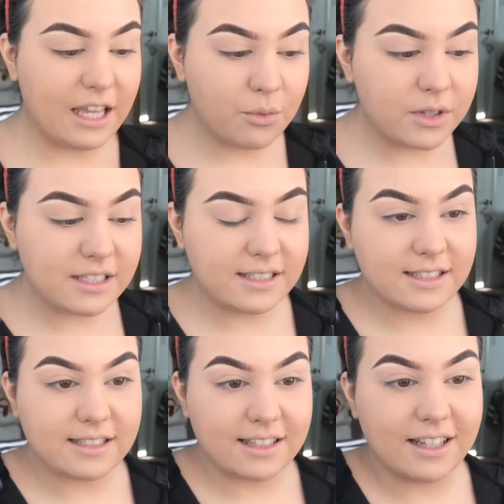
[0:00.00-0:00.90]
It
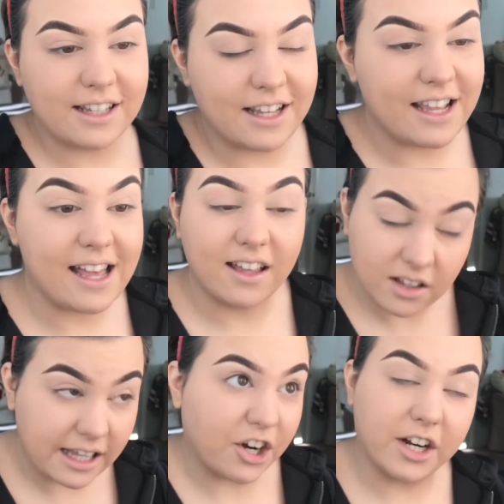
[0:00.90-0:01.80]
was
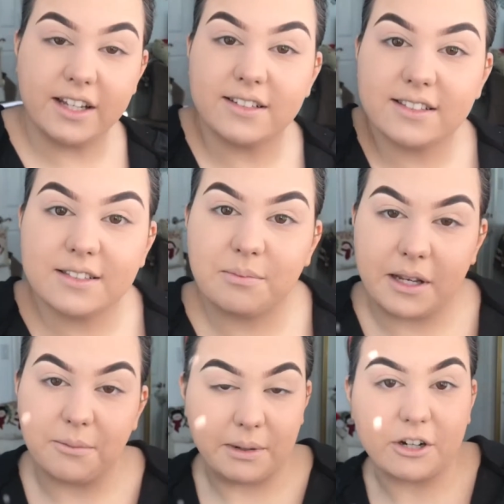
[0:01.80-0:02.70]
hilarious,
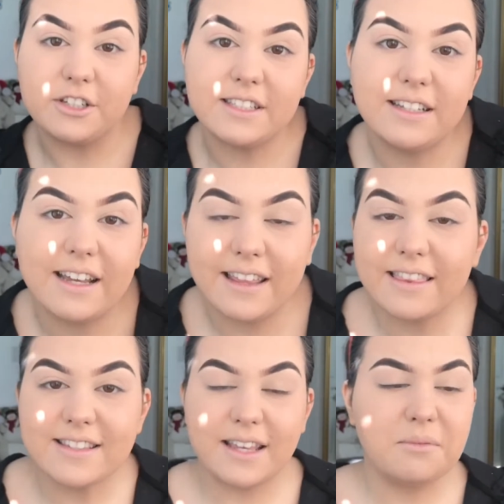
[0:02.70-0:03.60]
but embarrassing at
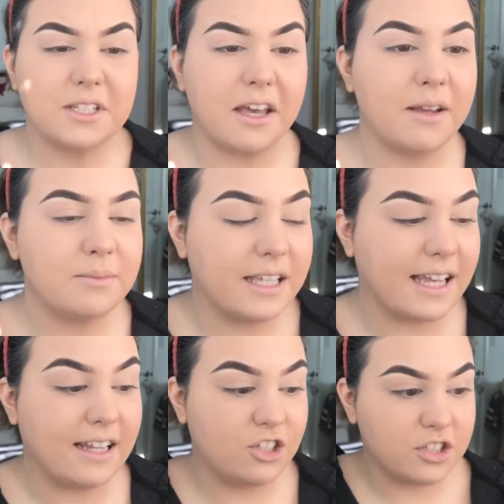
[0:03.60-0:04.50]
the same time. Like,
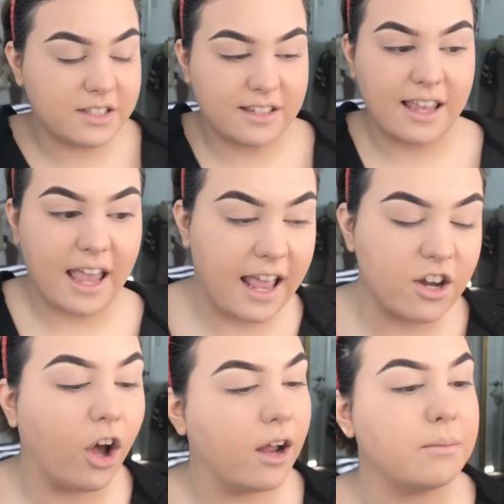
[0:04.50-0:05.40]
I just
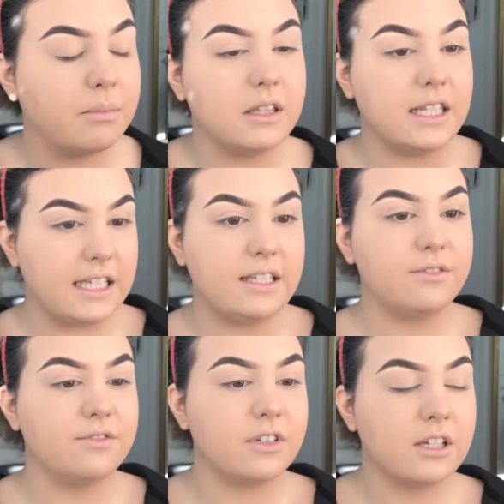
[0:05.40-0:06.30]
cannot
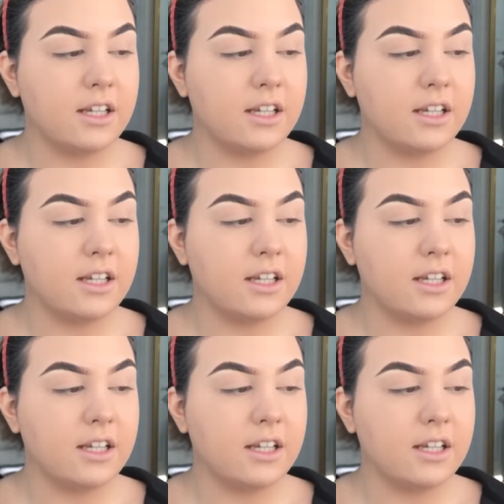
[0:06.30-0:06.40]
believe